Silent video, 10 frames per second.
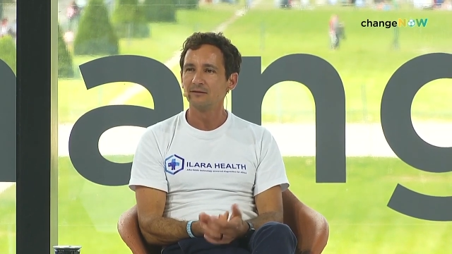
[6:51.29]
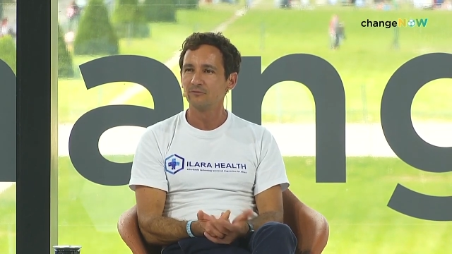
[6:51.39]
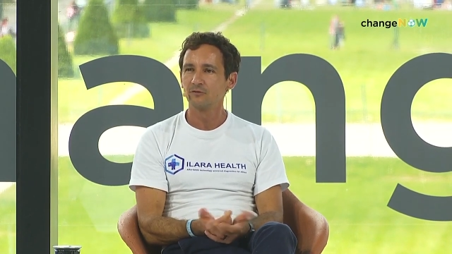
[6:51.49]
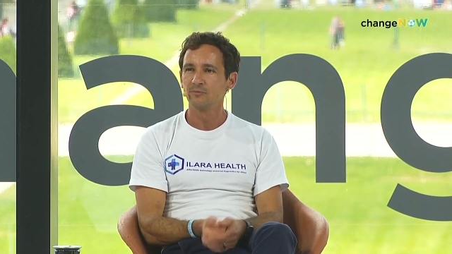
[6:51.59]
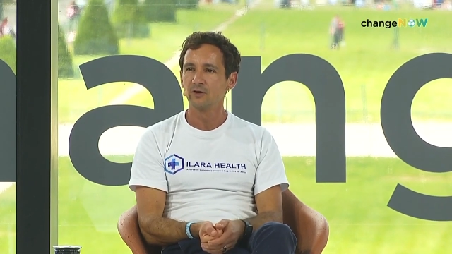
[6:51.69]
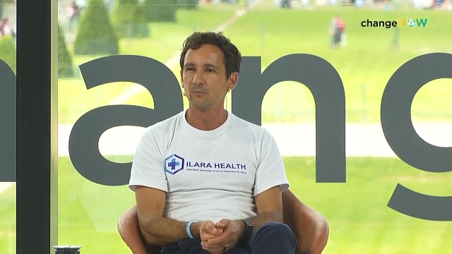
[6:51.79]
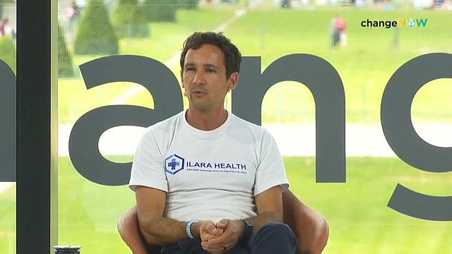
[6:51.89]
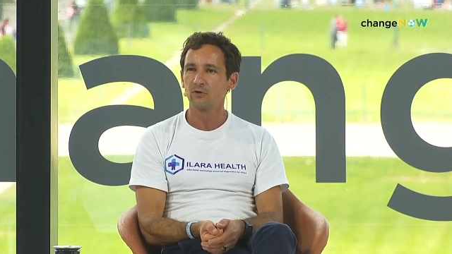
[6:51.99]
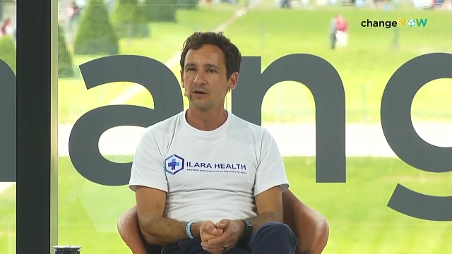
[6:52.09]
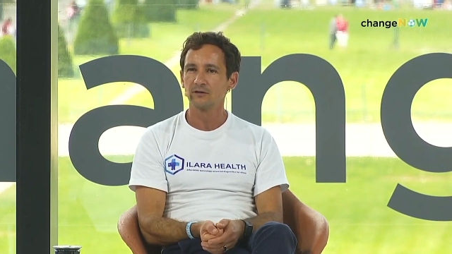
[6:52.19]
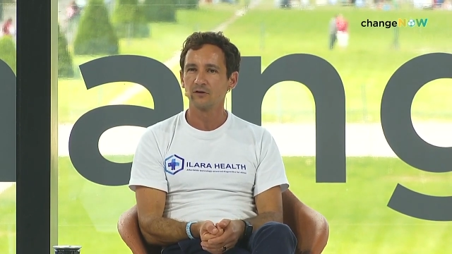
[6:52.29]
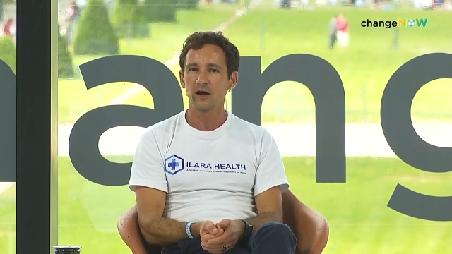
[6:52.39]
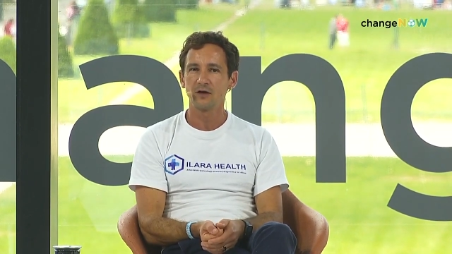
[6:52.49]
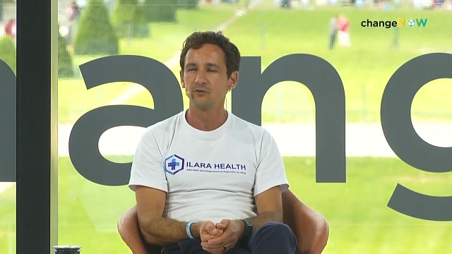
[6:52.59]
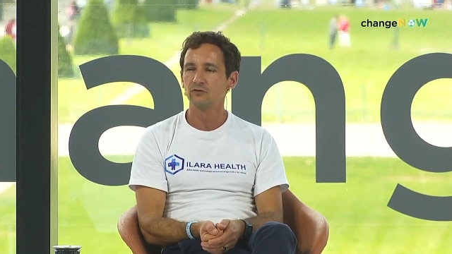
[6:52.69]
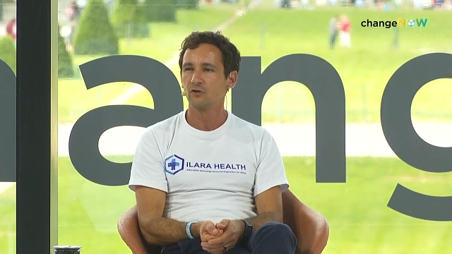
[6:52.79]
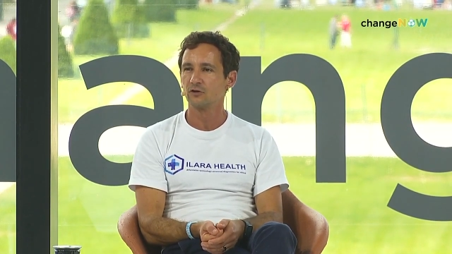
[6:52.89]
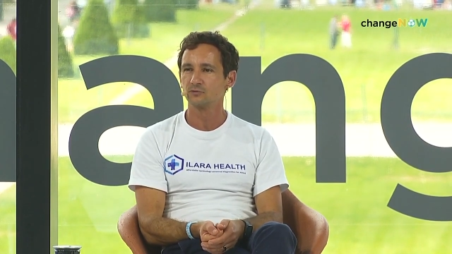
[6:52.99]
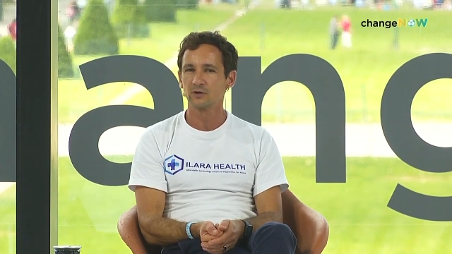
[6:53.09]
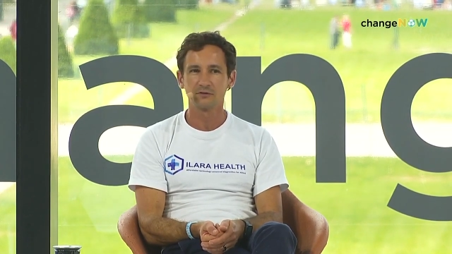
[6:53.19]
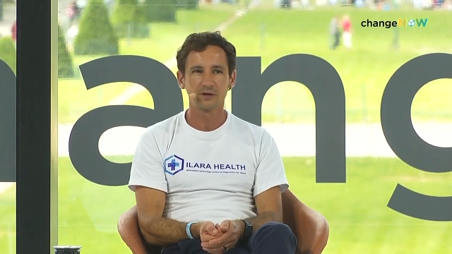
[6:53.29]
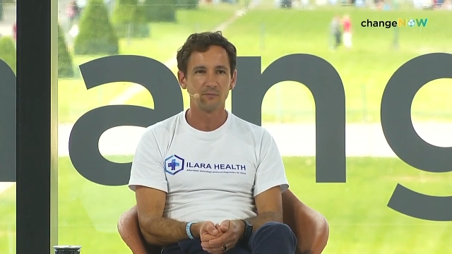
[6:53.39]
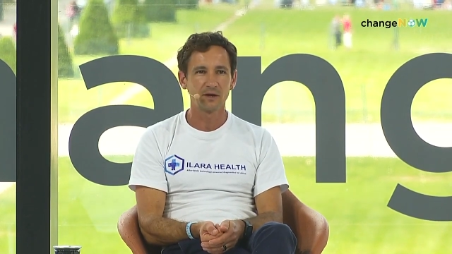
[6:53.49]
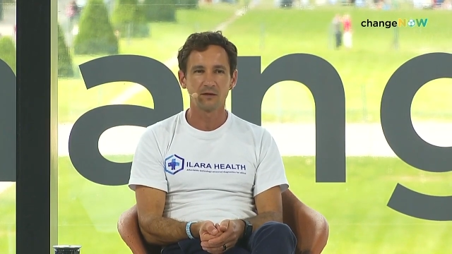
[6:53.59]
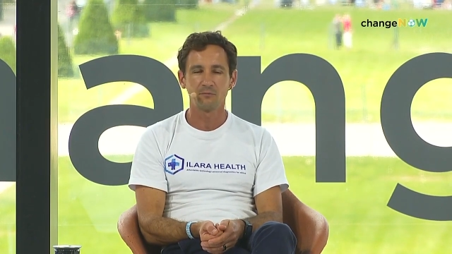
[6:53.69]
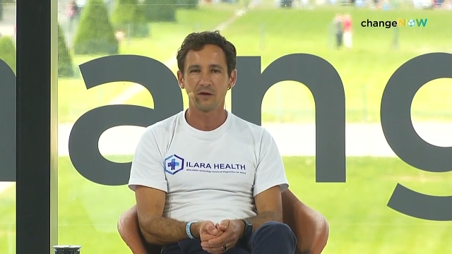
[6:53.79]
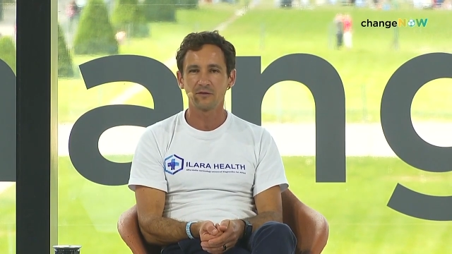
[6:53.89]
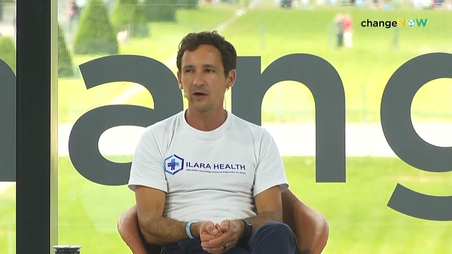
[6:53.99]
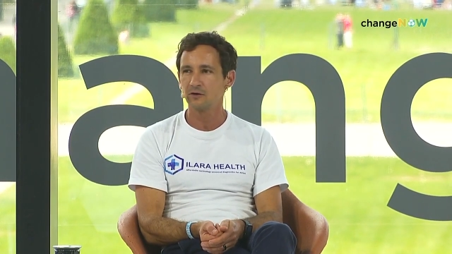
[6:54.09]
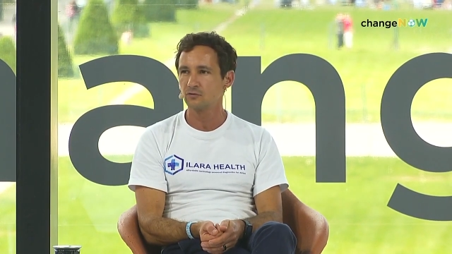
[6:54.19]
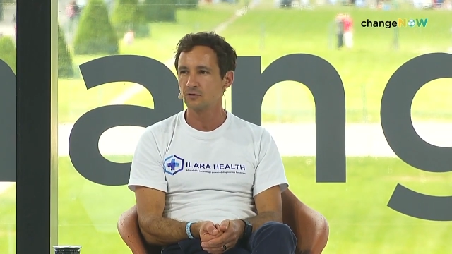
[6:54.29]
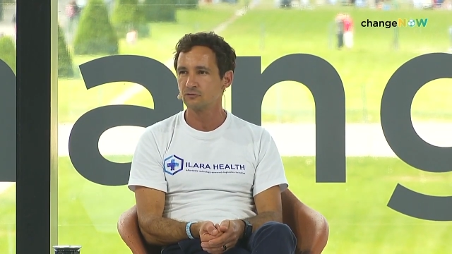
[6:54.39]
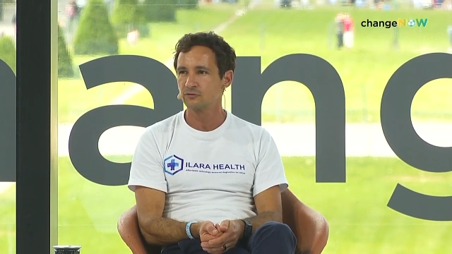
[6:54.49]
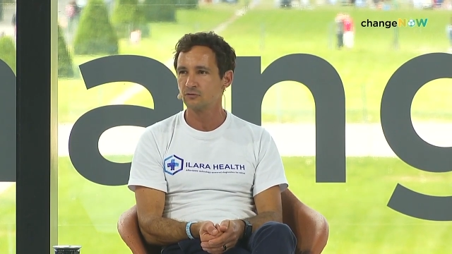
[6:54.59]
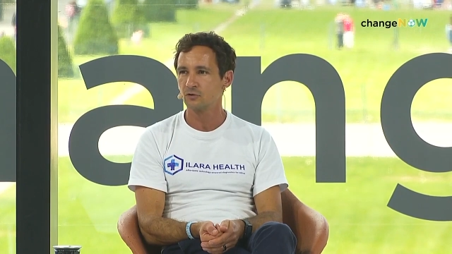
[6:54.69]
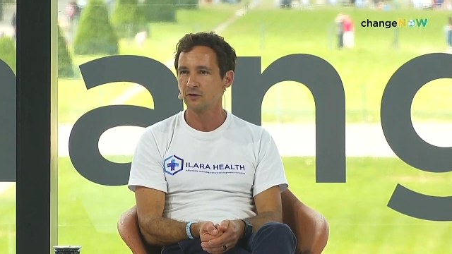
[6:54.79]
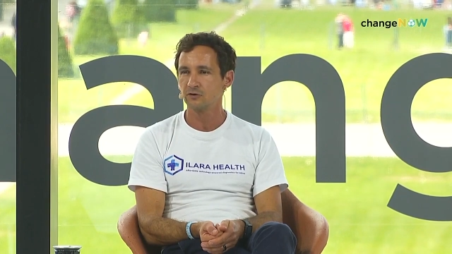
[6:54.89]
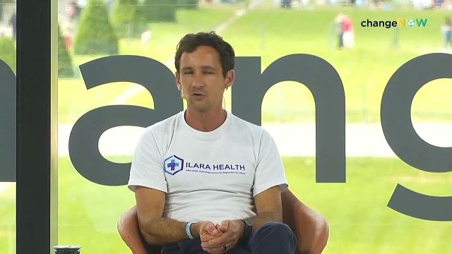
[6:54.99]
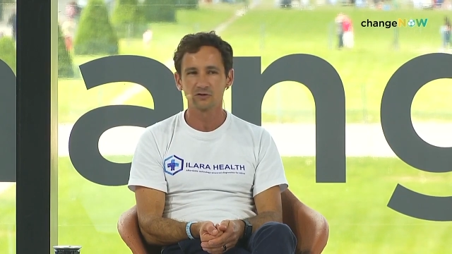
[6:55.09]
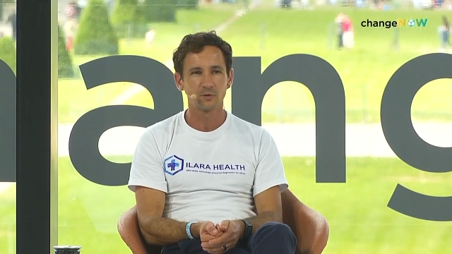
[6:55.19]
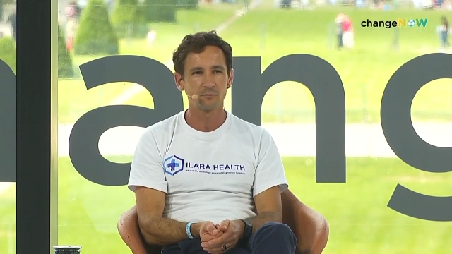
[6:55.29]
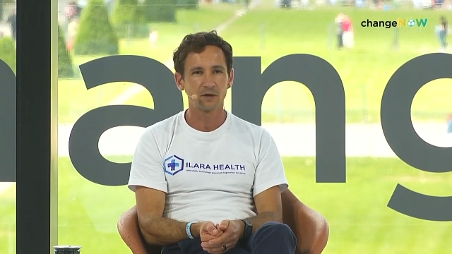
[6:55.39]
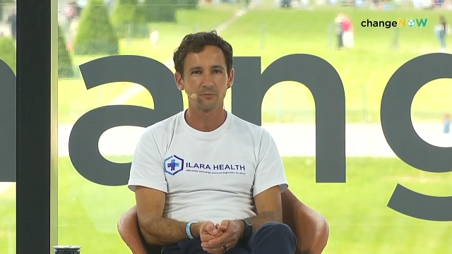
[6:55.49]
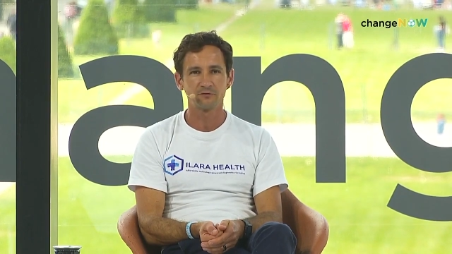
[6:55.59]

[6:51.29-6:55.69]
from their pocket their $100, whatever they make a month, $100 to $200 per month per